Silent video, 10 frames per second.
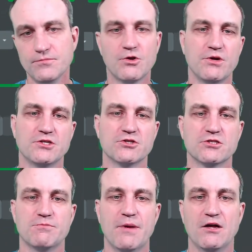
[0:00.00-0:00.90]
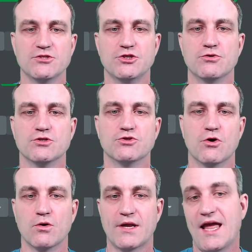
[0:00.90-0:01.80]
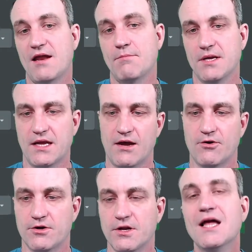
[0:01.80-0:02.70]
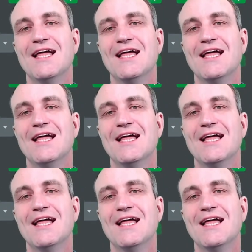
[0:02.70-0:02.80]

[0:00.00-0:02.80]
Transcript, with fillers: Creatures, spells you control can't be countered.